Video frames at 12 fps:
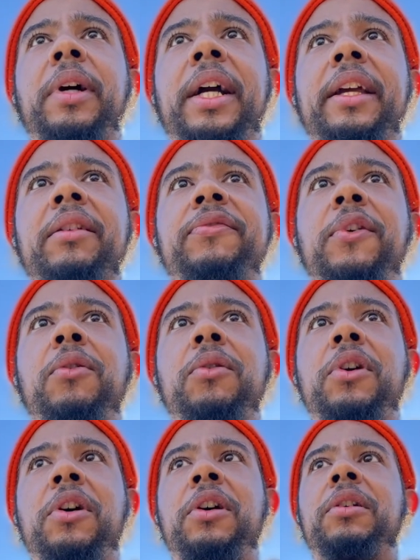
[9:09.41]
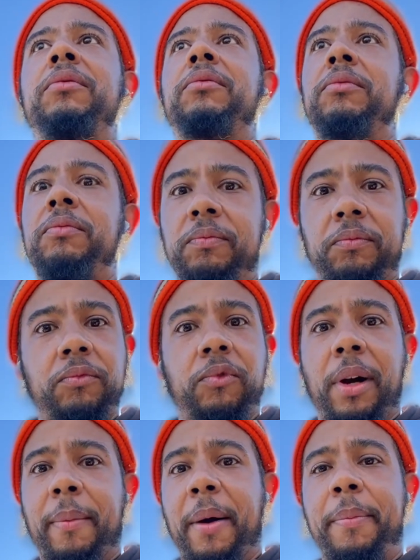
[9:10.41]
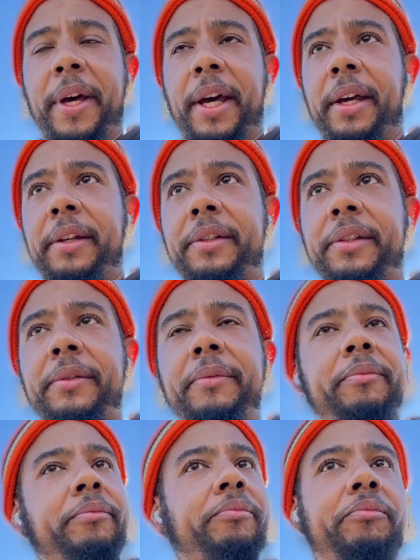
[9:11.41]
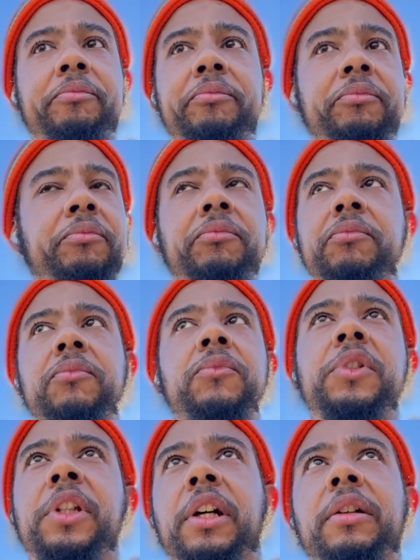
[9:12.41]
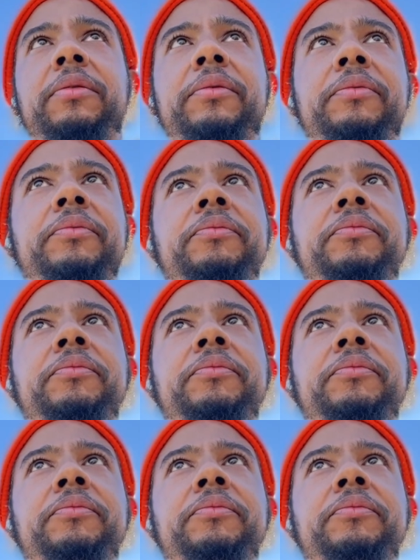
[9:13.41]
I get a phone call, grandma passed. You know,